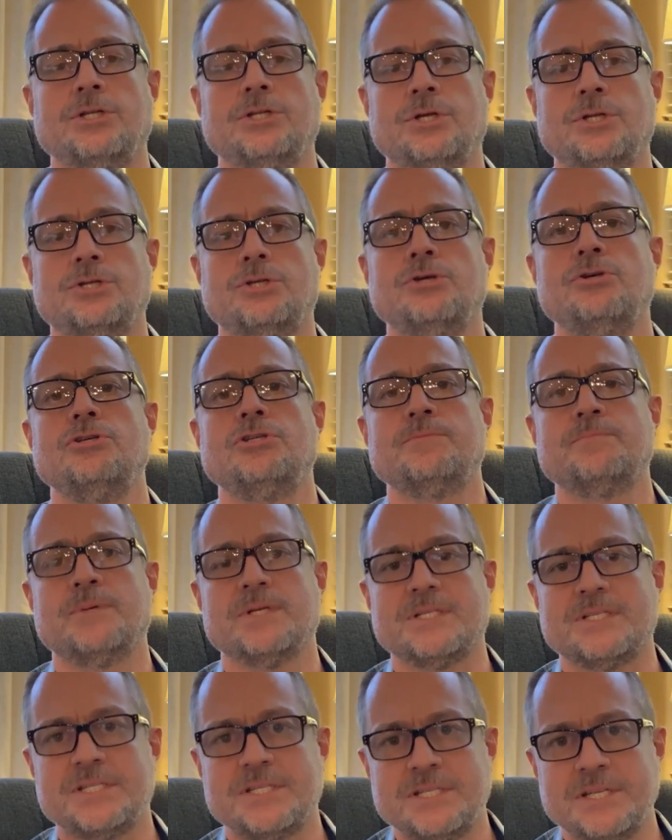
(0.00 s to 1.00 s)
to do
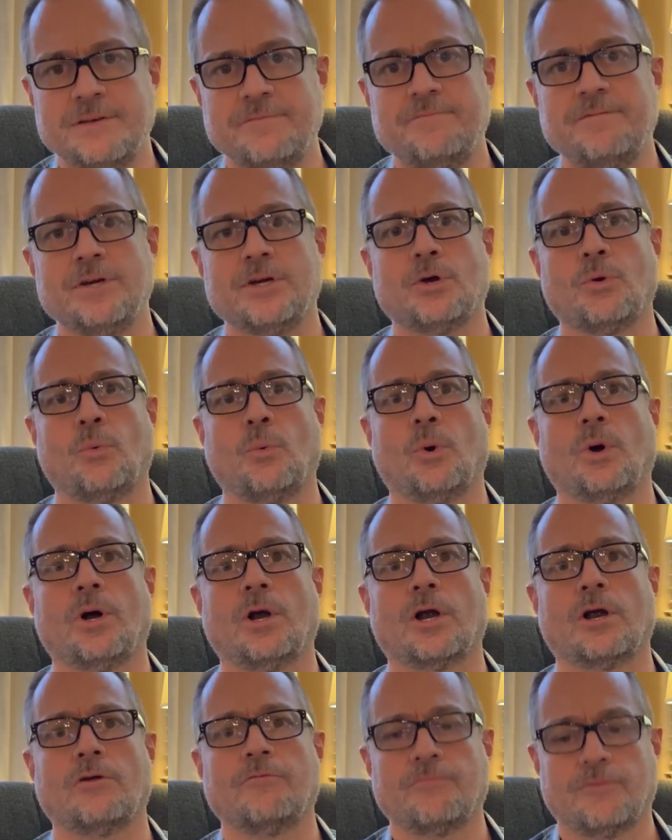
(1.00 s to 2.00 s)
specific
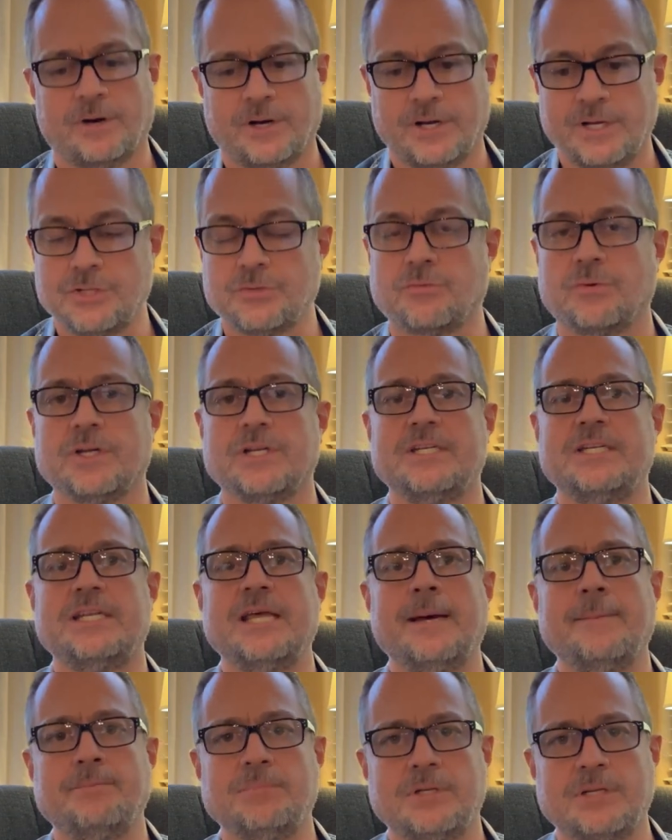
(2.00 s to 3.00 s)
work for his
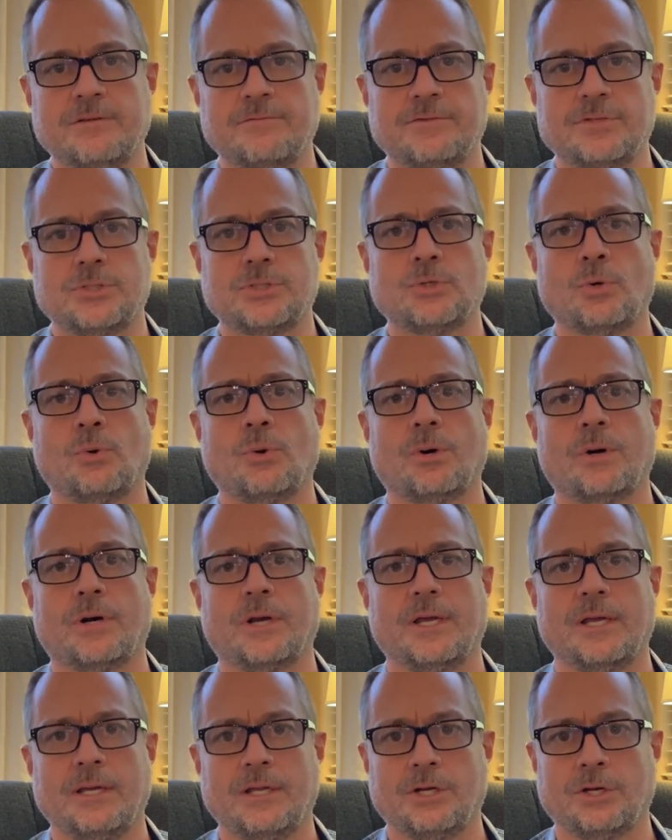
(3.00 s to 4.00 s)
redemptive
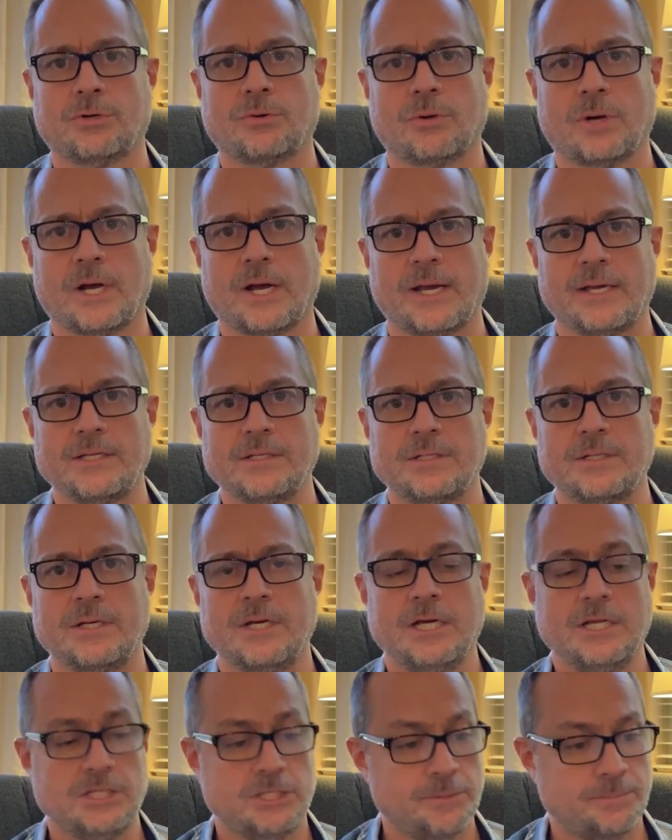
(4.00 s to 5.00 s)
story in Christ,
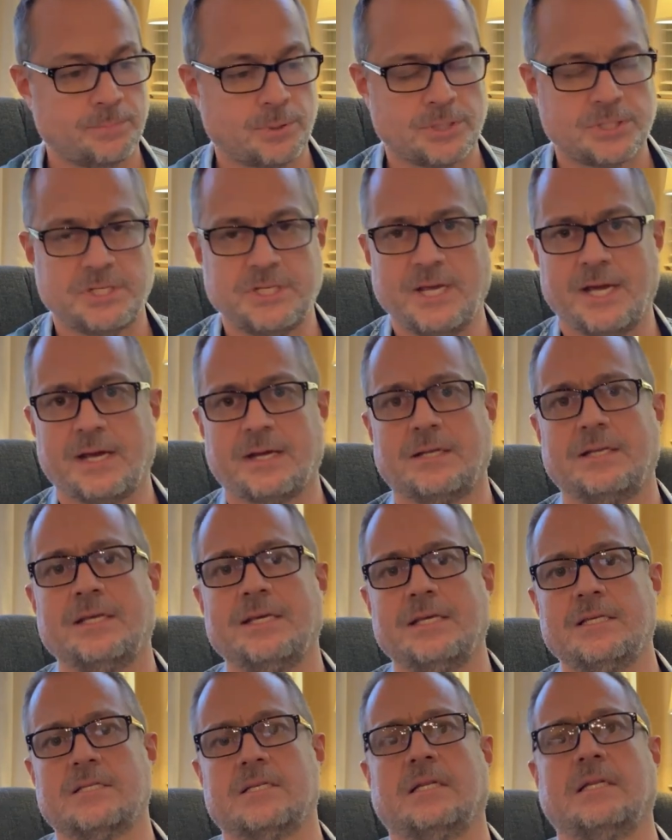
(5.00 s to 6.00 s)
to protect
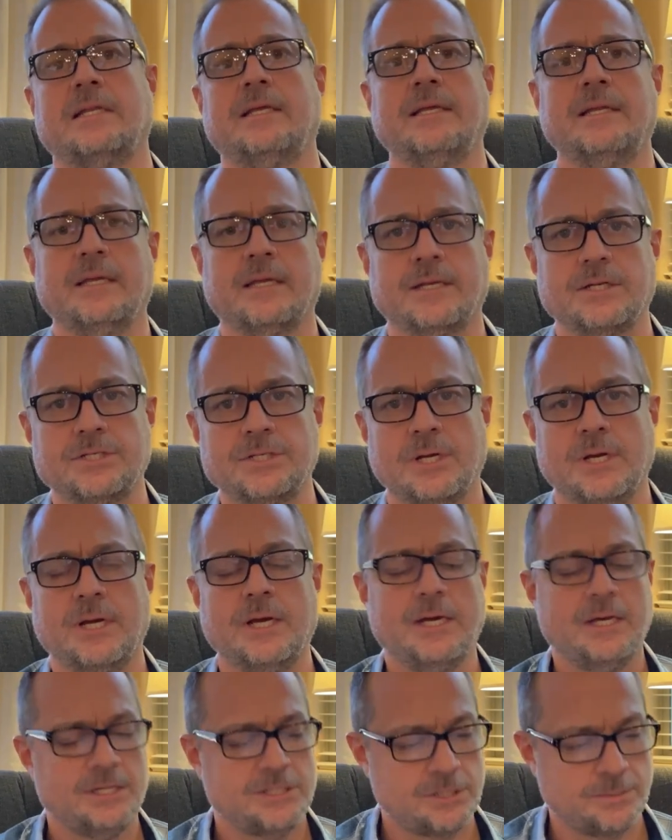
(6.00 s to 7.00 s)
his lineage,
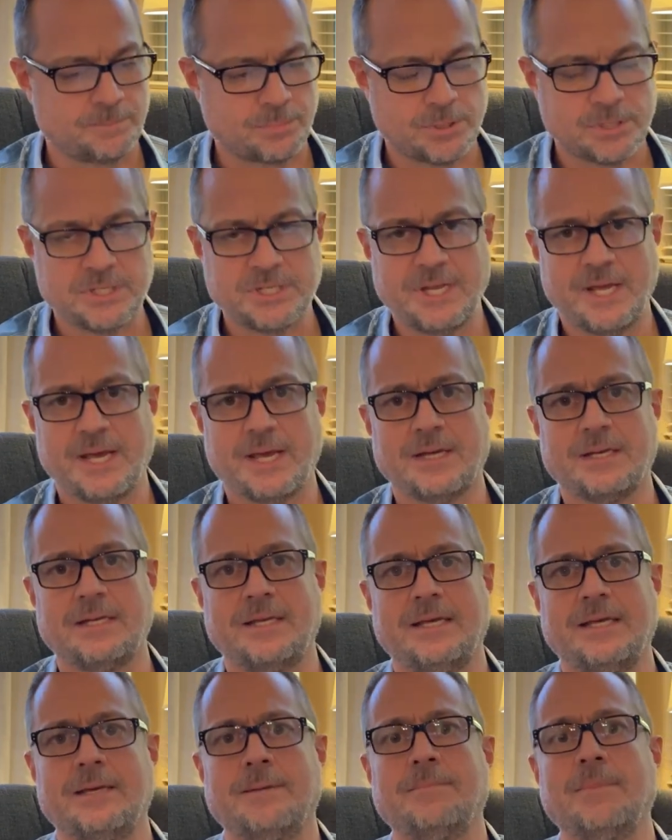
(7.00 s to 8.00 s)
to protect
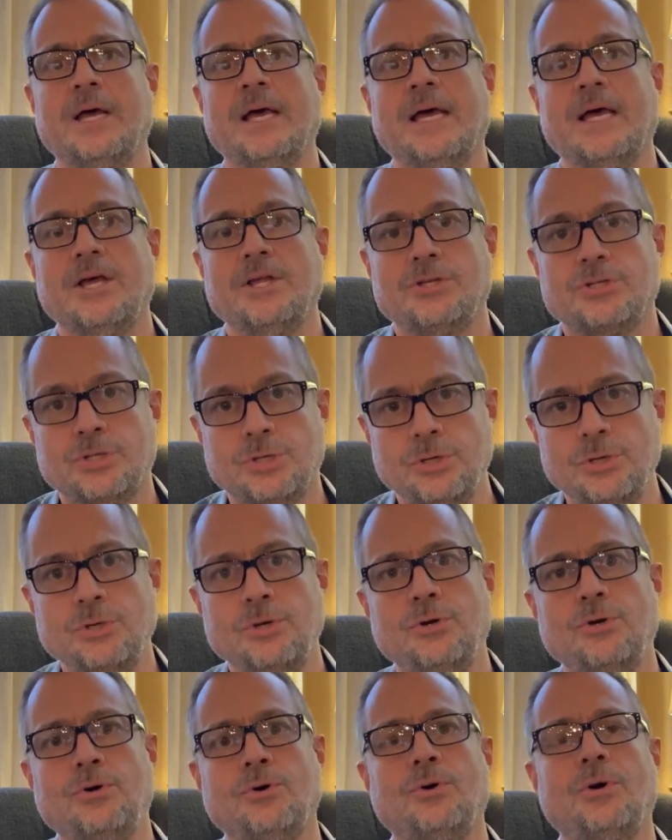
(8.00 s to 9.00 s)
him
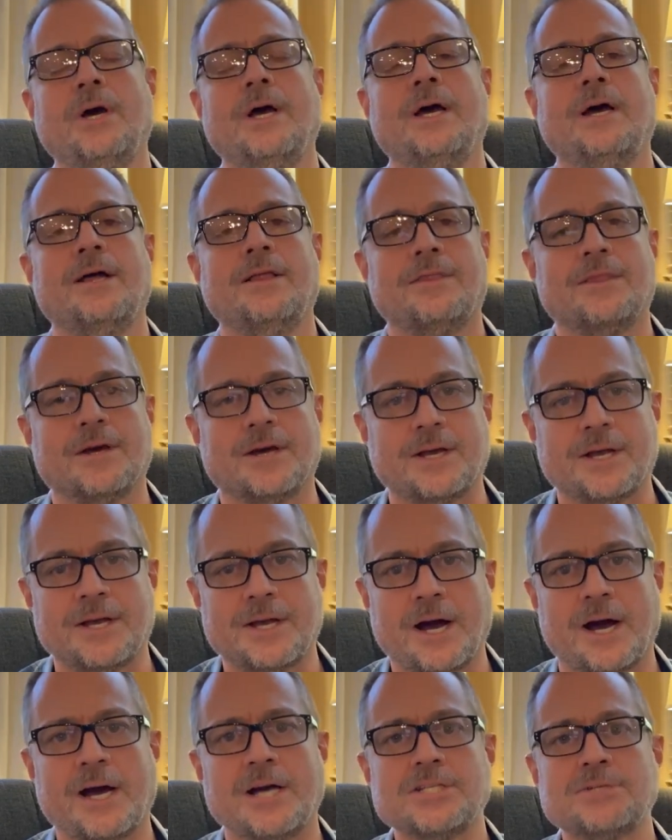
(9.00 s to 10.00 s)
to the
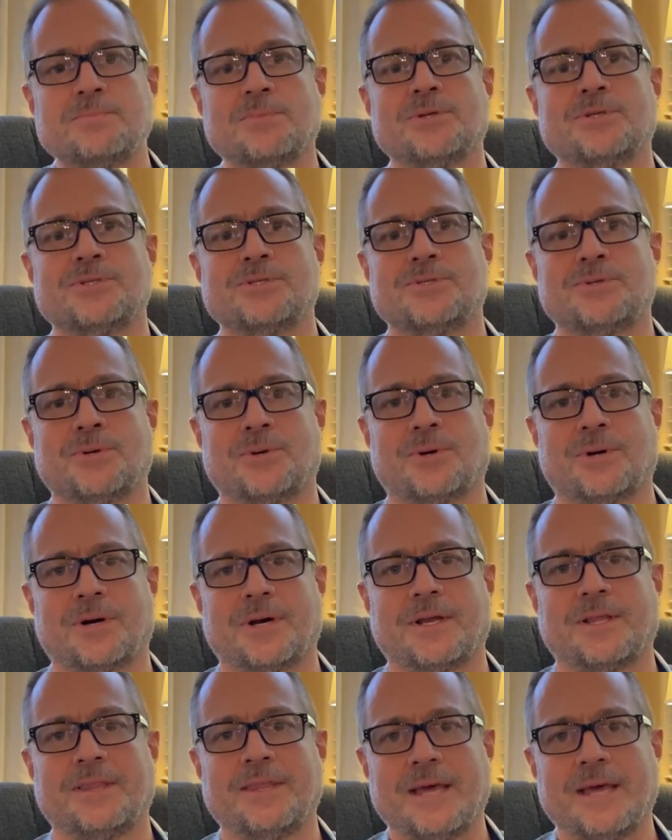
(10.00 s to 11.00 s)
gospel story